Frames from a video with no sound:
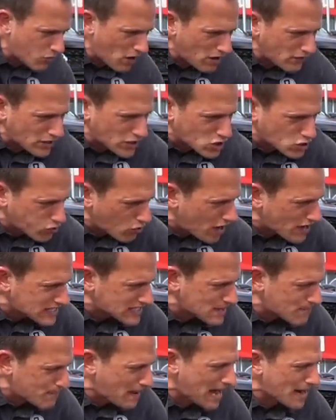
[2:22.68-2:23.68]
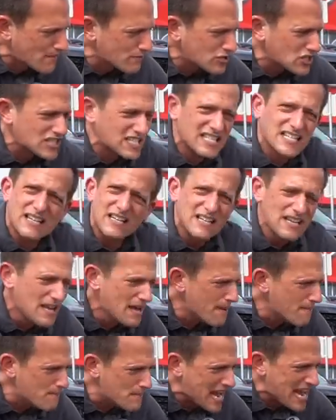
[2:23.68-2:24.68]
well across the bottom just to
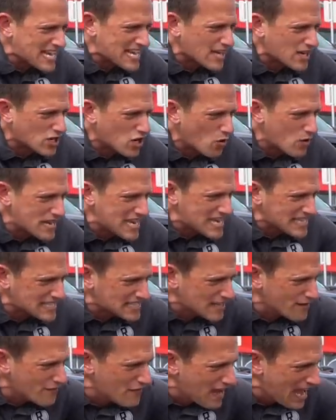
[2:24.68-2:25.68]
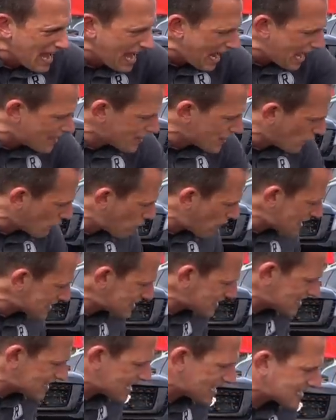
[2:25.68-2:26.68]
make it cohesive. And the
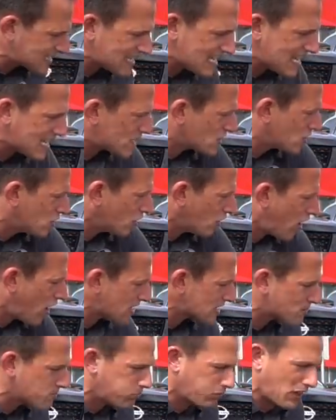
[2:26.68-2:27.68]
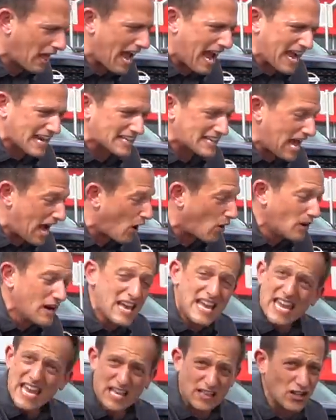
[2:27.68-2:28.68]
rest of this is gloss black. Now,
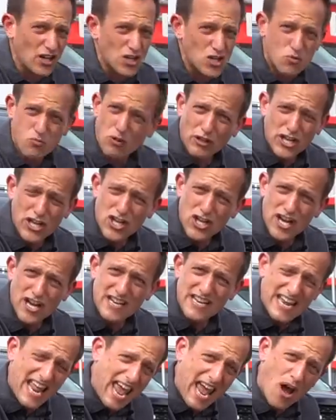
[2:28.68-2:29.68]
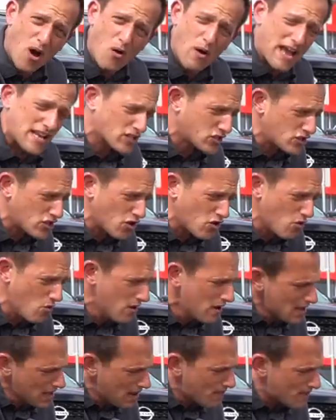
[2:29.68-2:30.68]
it looks really good now as
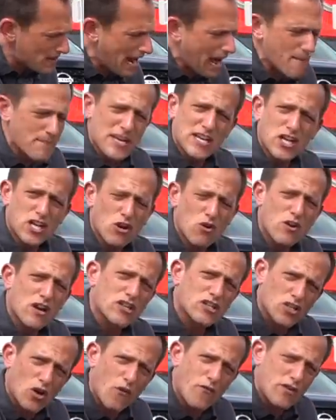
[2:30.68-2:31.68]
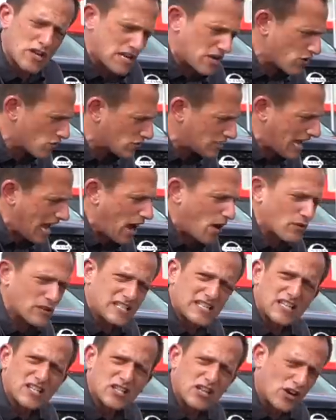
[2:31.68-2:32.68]
new, but I'd be curious over years how
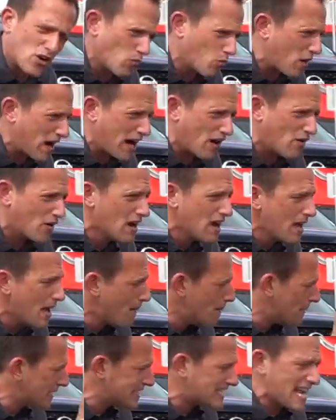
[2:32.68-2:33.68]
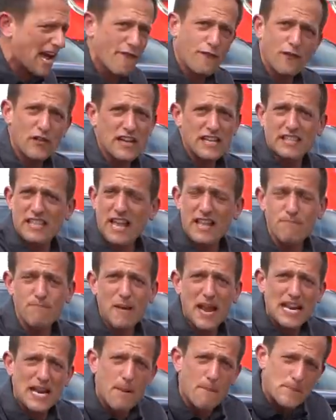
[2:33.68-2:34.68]
is this going to wear. But definitely they've
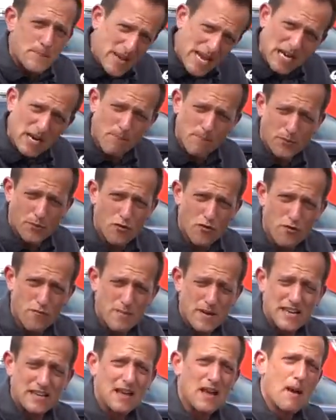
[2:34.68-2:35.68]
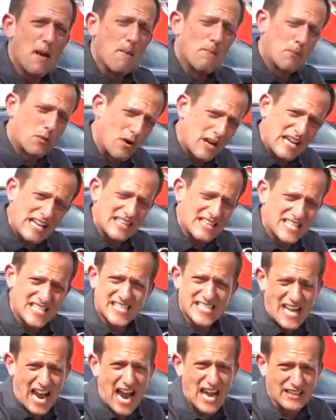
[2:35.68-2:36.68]
made a big improvement bringing the
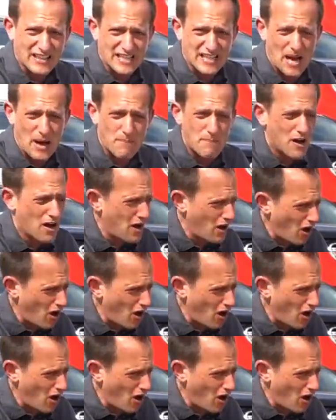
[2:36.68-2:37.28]
styling up